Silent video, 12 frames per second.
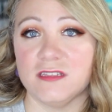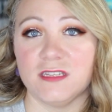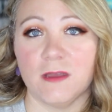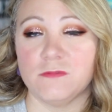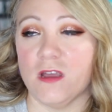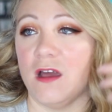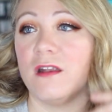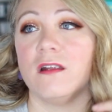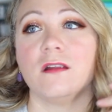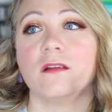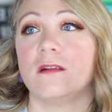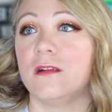a
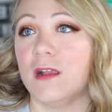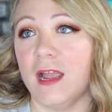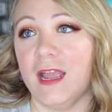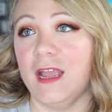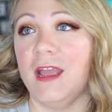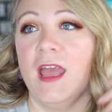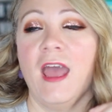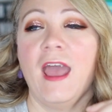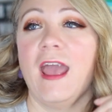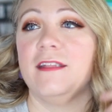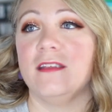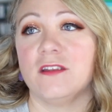stepdaughter. Great.
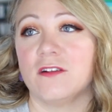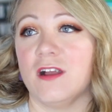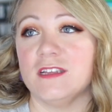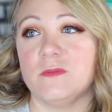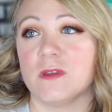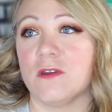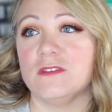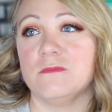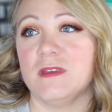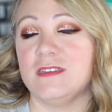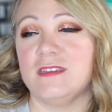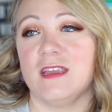And then her husband goes
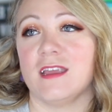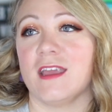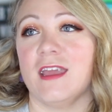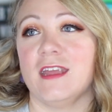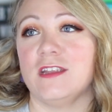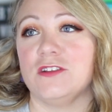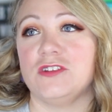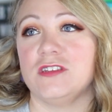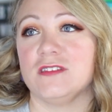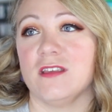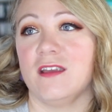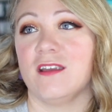missing, and
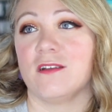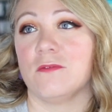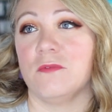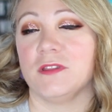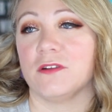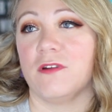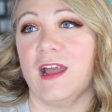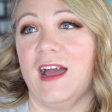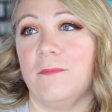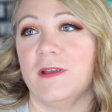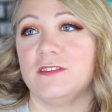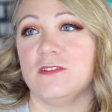she's like, what the
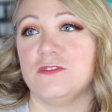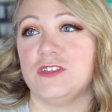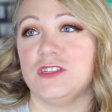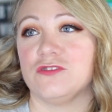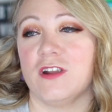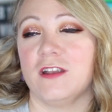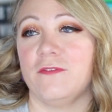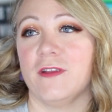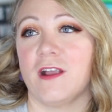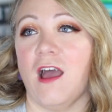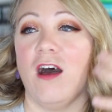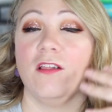crap? And so she's trying to
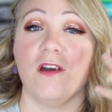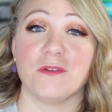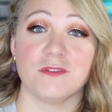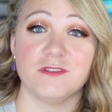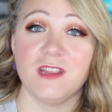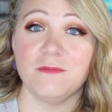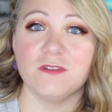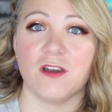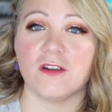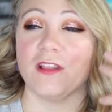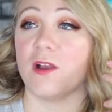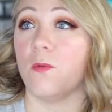figure out, along with her
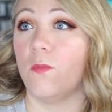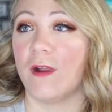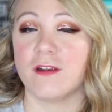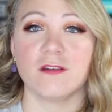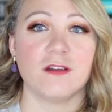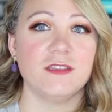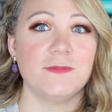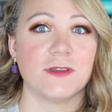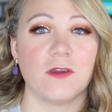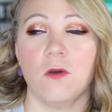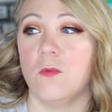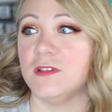stepdaughter, like, where did her husband
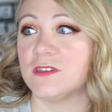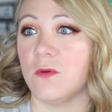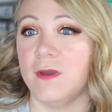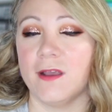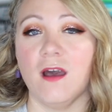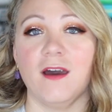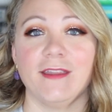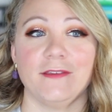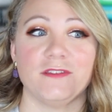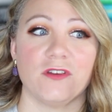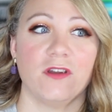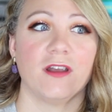go? What's going on? And you
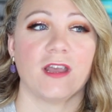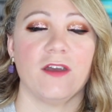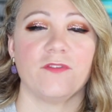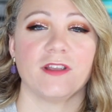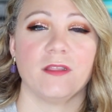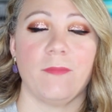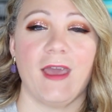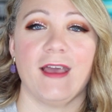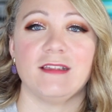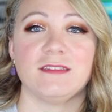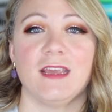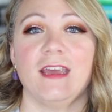start uncovering the
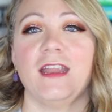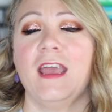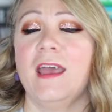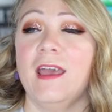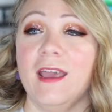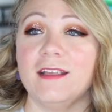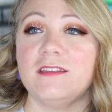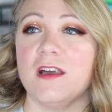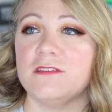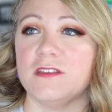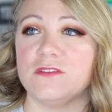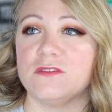past. And it
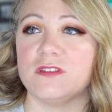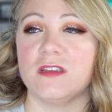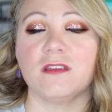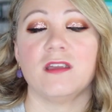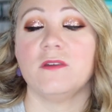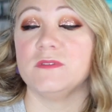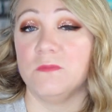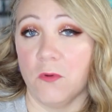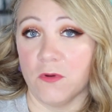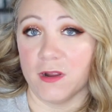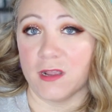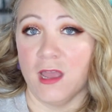sounds interesting. It was
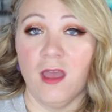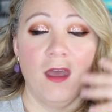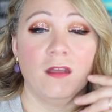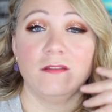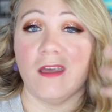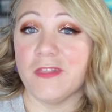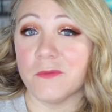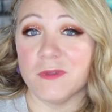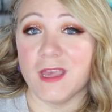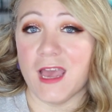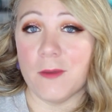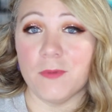boring. Nothing
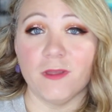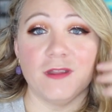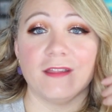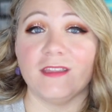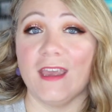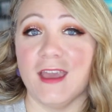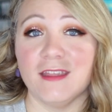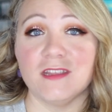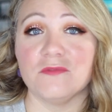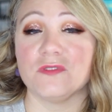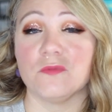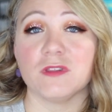really happened. At the end,
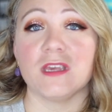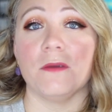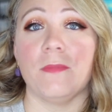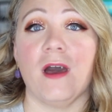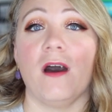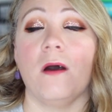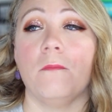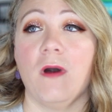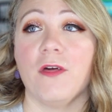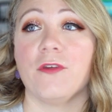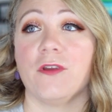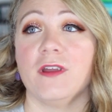it was really about a
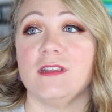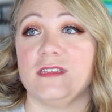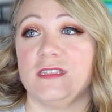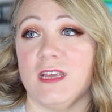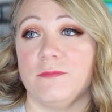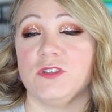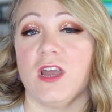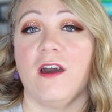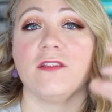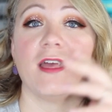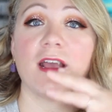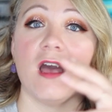mother and a
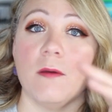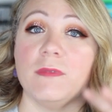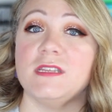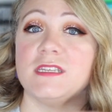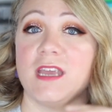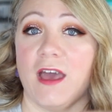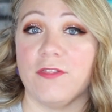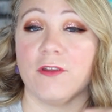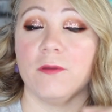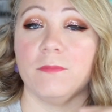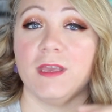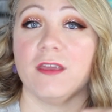stepchild, like, coming
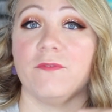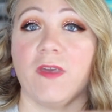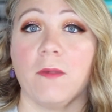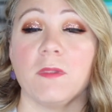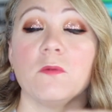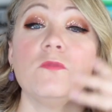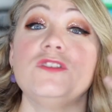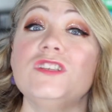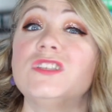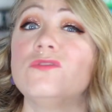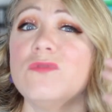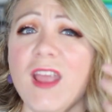together and being a family, which
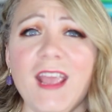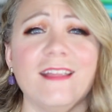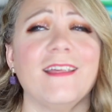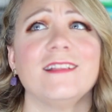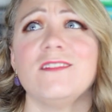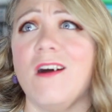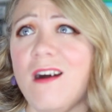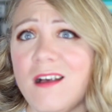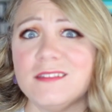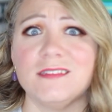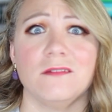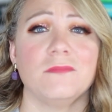is great. That's
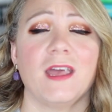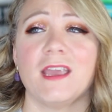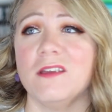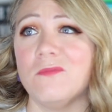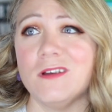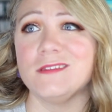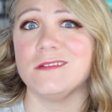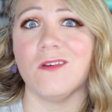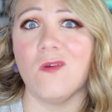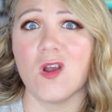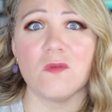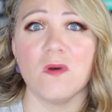awesome. Like, it wasn't a
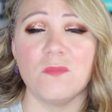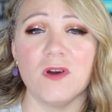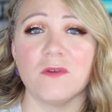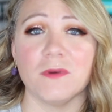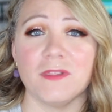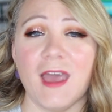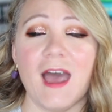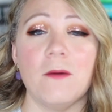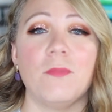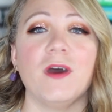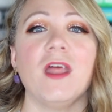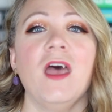horrible book with
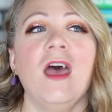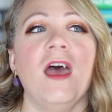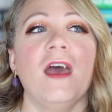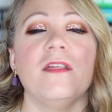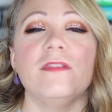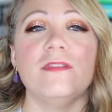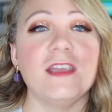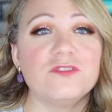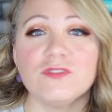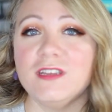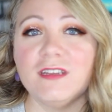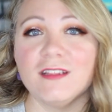that, but they
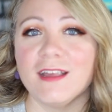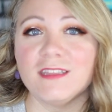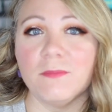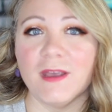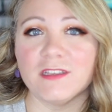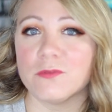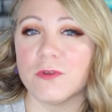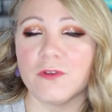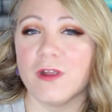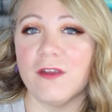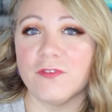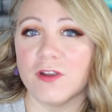treated it like the best
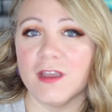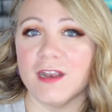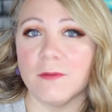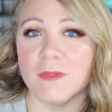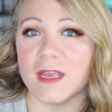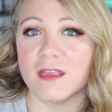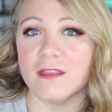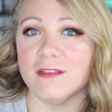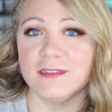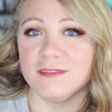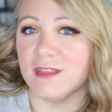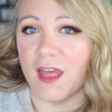thriller ever, and I'm like,
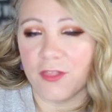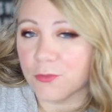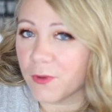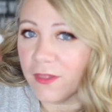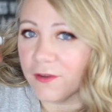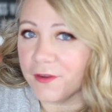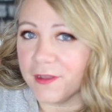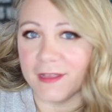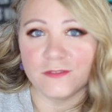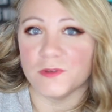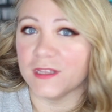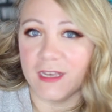this is not a thriller.
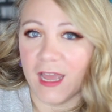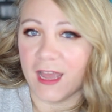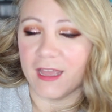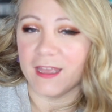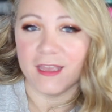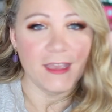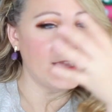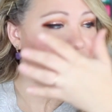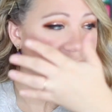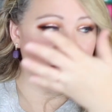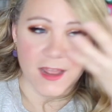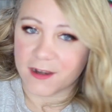It's really not.
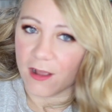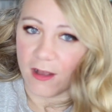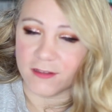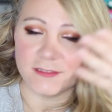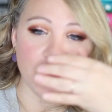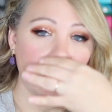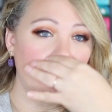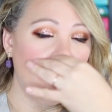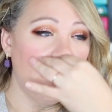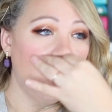It's not at all. So